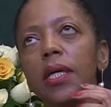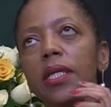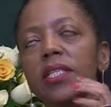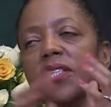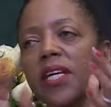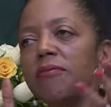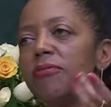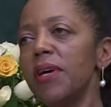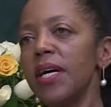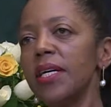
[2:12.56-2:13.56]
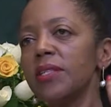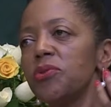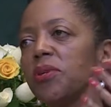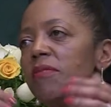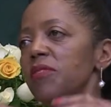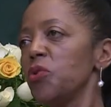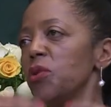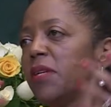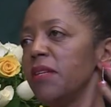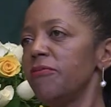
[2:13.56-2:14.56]
It's great for us to have the
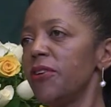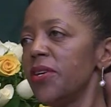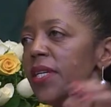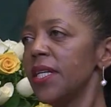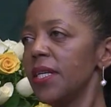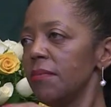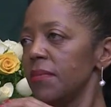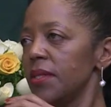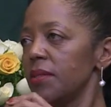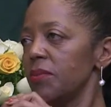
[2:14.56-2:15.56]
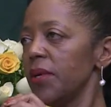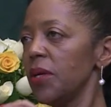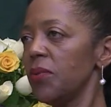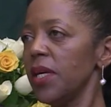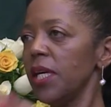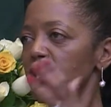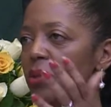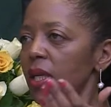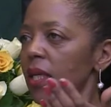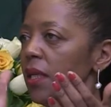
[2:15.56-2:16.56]
women forums where we
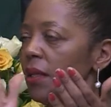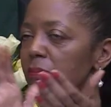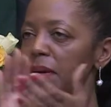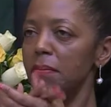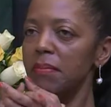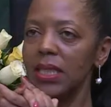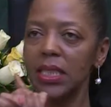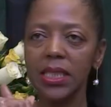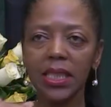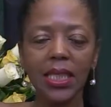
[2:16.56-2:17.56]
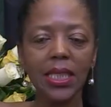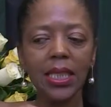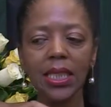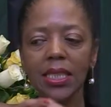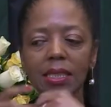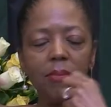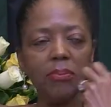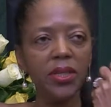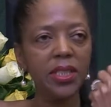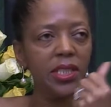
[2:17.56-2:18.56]
actually pamper each other,
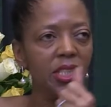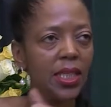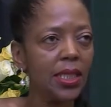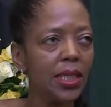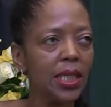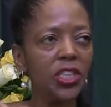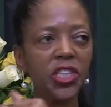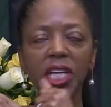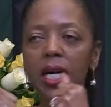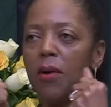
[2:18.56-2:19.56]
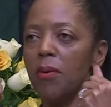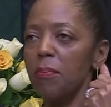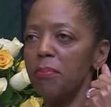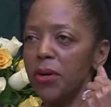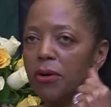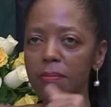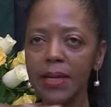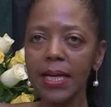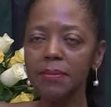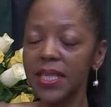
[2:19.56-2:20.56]
support each other, share our
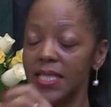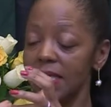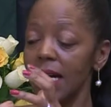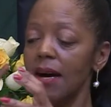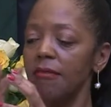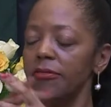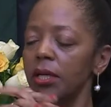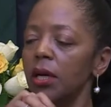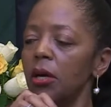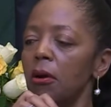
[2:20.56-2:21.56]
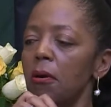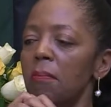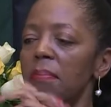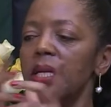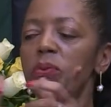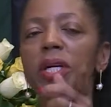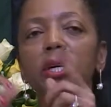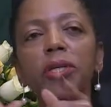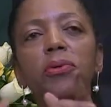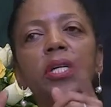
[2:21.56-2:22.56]
problems and stuff, but we're
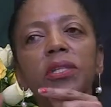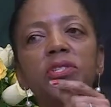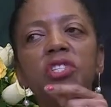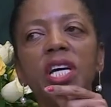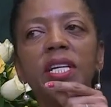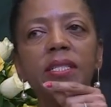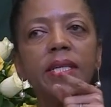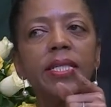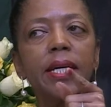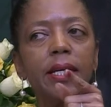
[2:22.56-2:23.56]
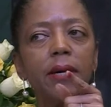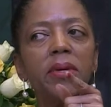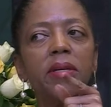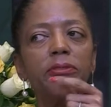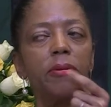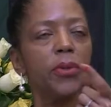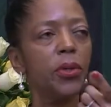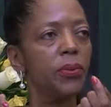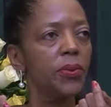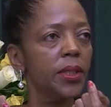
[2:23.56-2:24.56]
not going to change the dynamic from
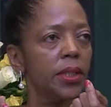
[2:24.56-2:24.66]
those.